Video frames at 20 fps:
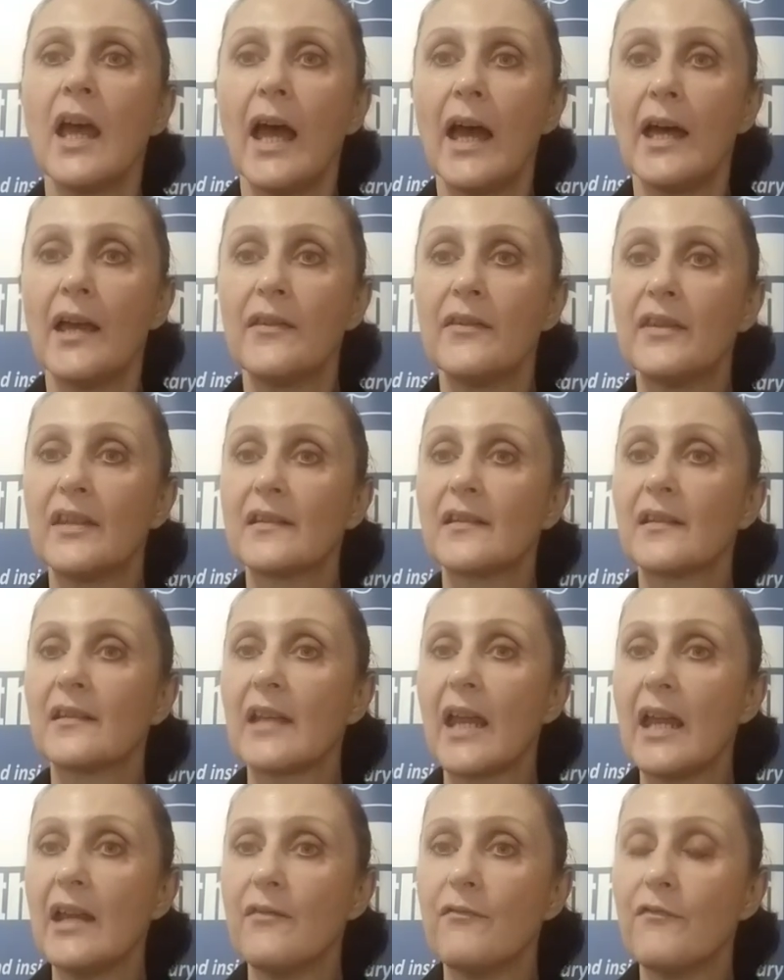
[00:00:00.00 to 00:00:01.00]
This
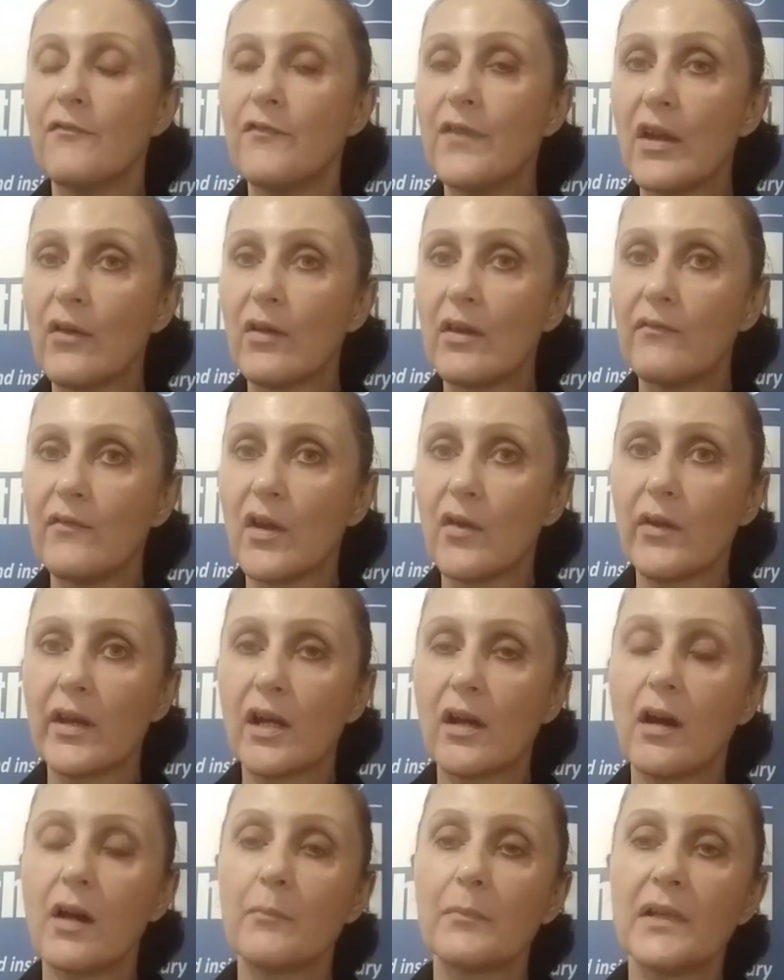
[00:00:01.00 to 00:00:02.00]
is a very, very
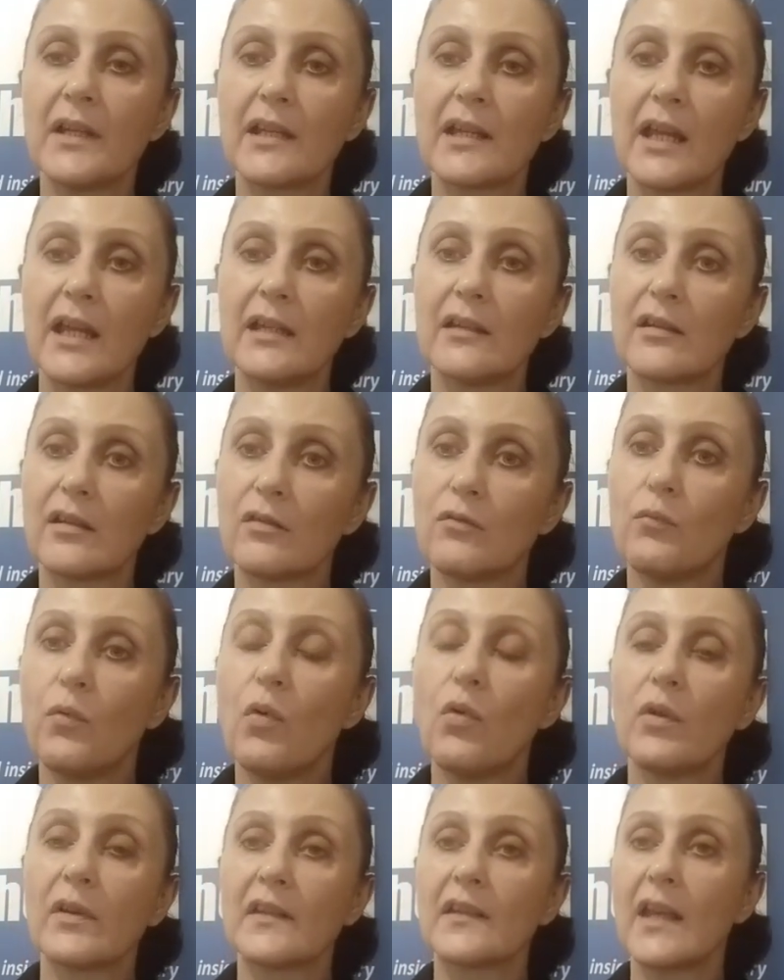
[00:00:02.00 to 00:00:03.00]
complicated war.